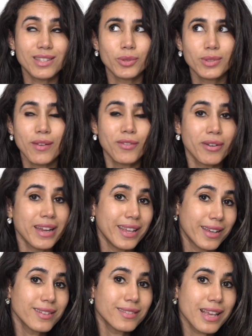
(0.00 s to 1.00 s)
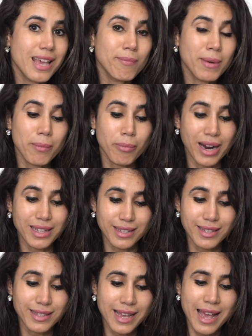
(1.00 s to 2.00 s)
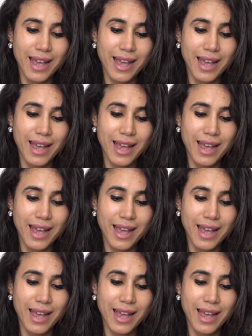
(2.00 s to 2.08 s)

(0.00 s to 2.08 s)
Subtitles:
seven or eight years in my practice.